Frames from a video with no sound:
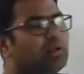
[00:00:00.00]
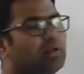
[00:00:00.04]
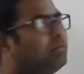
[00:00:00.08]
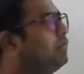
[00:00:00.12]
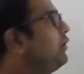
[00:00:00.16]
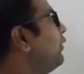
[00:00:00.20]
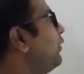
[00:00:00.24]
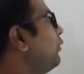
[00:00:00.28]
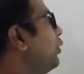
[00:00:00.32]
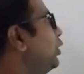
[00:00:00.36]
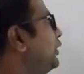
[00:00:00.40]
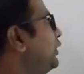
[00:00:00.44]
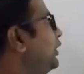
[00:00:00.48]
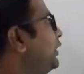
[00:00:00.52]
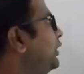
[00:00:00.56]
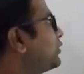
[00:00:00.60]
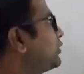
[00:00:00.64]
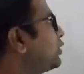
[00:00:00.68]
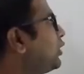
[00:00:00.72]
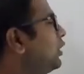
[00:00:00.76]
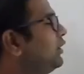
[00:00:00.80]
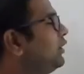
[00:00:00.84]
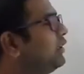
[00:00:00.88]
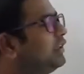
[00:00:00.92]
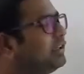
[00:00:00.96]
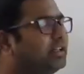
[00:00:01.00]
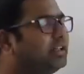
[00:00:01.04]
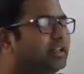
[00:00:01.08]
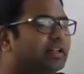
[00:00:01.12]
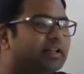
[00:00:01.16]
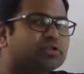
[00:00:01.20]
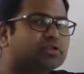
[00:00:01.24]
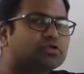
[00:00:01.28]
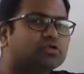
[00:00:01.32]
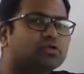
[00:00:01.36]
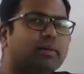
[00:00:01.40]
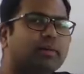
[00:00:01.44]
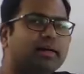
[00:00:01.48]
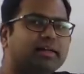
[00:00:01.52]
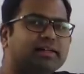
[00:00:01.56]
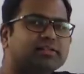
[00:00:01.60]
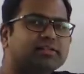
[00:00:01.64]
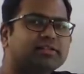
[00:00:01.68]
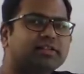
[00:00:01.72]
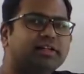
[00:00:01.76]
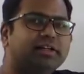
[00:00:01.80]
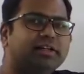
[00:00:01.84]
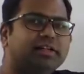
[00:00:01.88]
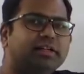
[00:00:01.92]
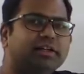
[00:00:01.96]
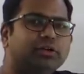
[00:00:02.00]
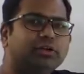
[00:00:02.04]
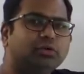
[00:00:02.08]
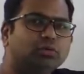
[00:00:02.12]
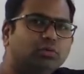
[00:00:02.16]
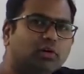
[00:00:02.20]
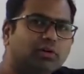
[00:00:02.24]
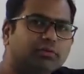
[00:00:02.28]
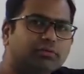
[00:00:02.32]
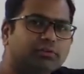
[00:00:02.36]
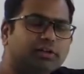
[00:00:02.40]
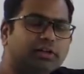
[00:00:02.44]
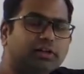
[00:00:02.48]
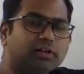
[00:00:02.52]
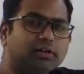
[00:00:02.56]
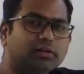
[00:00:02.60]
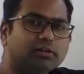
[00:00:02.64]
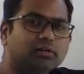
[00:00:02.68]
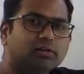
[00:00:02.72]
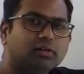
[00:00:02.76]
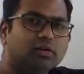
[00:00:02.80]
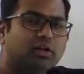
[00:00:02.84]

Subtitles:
We have already solved e raised to minus 80 u of t.